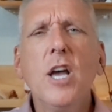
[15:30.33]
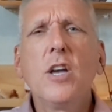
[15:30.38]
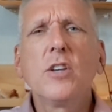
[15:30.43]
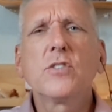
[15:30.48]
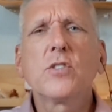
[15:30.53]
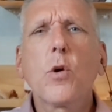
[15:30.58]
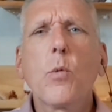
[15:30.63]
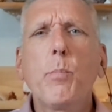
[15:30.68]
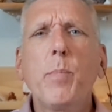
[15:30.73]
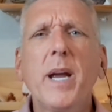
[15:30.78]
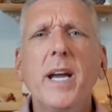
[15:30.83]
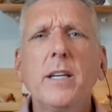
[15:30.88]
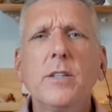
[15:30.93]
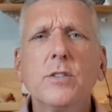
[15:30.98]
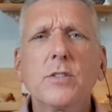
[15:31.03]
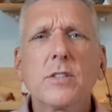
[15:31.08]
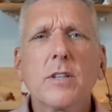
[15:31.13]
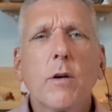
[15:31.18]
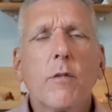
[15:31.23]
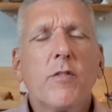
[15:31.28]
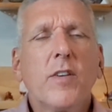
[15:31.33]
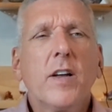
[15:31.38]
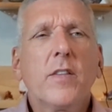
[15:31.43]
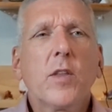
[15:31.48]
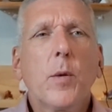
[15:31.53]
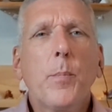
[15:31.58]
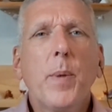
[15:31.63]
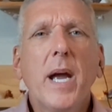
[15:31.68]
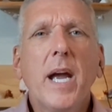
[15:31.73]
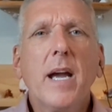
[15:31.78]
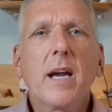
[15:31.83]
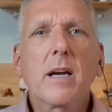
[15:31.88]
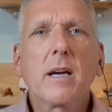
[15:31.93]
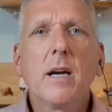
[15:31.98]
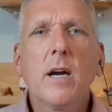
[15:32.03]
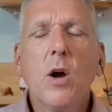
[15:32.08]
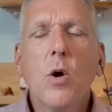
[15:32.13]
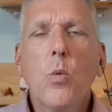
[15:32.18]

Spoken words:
So pat yourself on the back